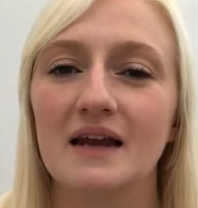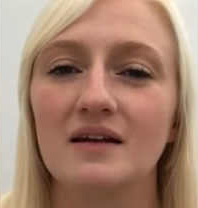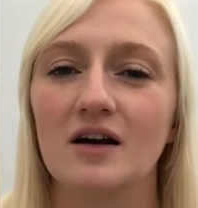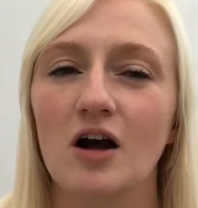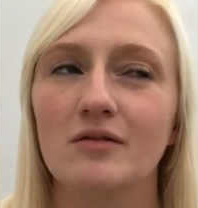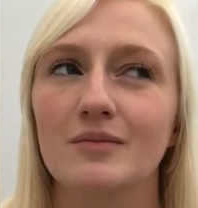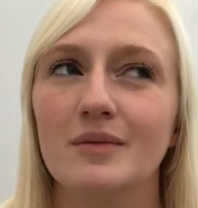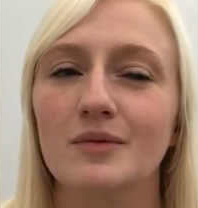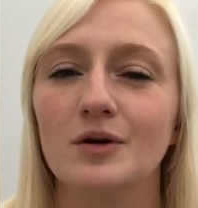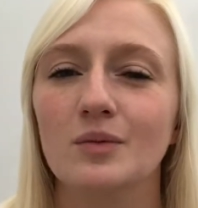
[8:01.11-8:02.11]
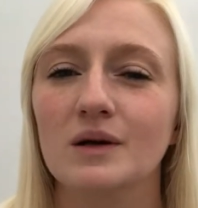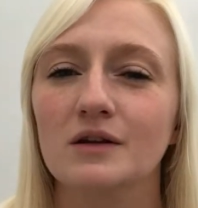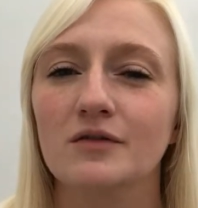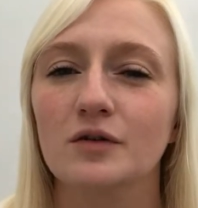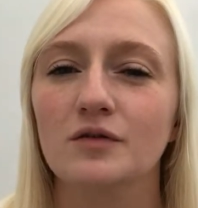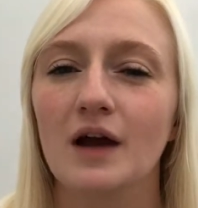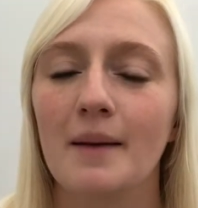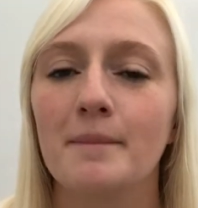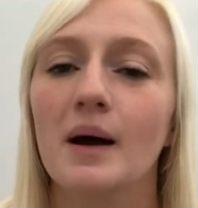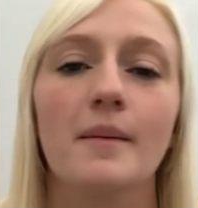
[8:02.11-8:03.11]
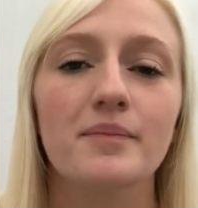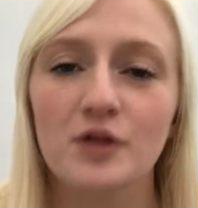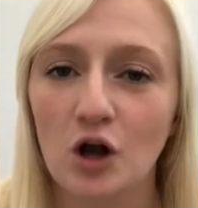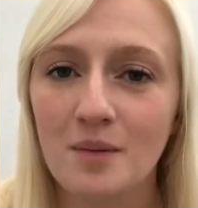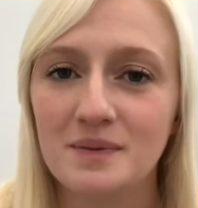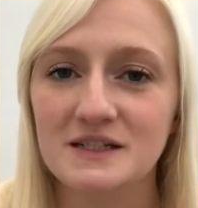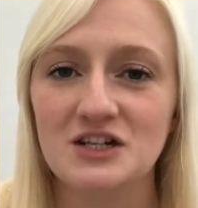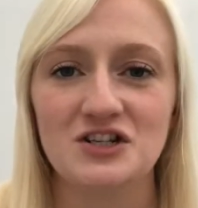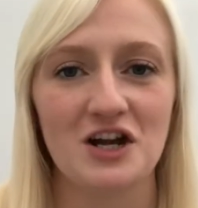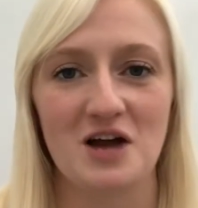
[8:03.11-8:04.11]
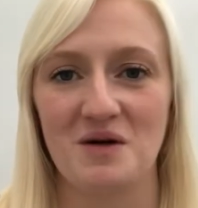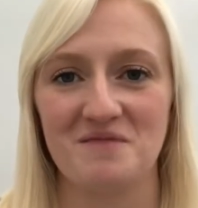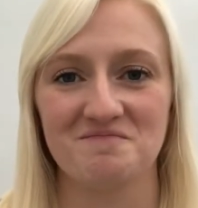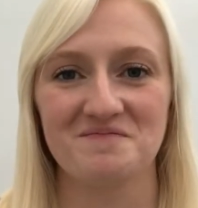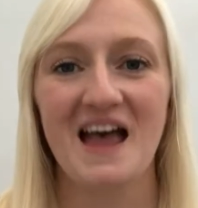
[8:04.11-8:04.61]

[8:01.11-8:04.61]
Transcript: and I can't remember who won the 4th time. But the competition I won.